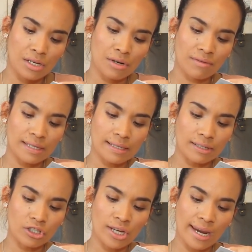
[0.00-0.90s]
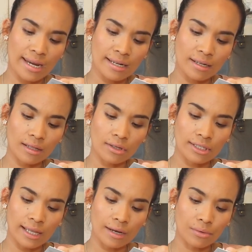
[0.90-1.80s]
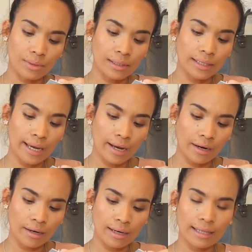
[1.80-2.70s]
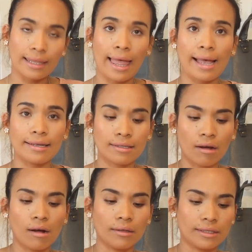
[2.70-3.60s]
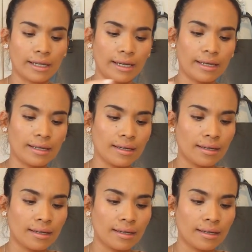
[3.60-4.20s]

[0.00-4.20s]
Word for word: universal shade looks like real hair lasts all day